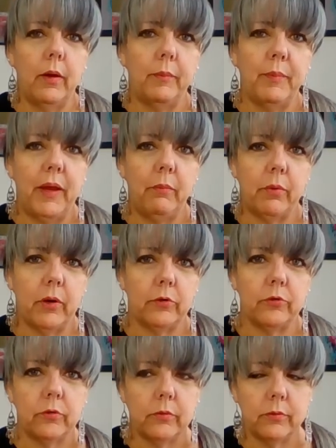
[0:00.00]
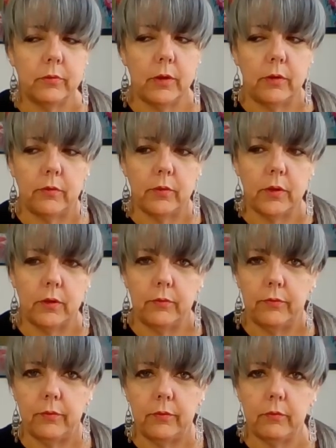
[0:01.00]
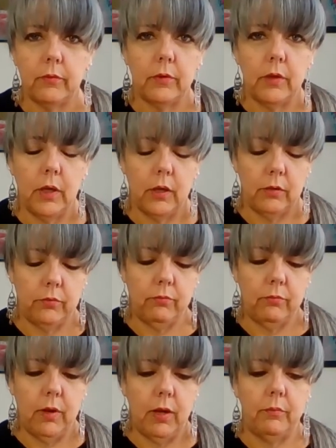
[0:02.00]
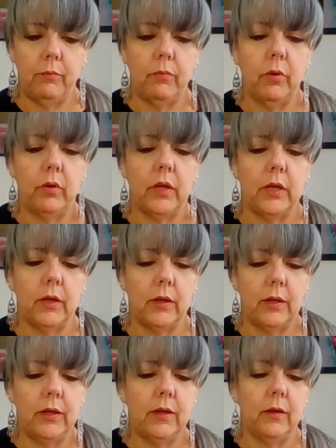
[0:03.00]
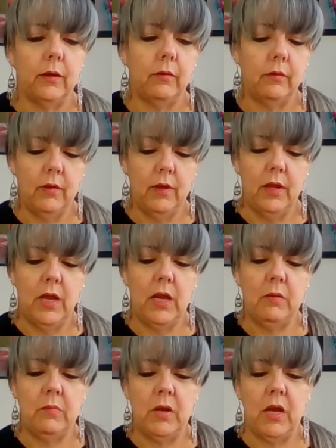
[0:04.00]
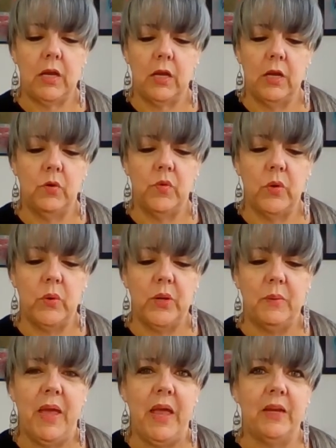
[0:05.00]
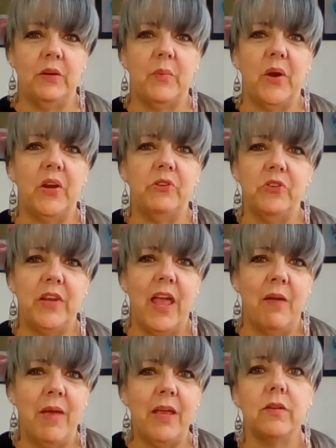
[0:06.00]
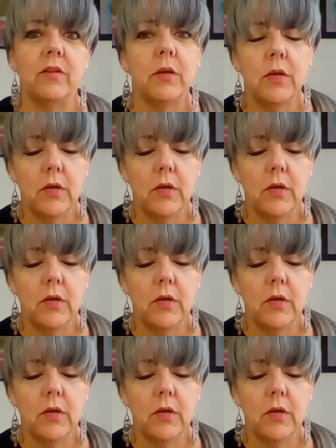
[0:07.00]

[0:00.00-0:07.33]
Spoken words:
a paintbrush instead of, yeah, my brilliant idea. I'm not gonna ruin a paintbrush, damn it.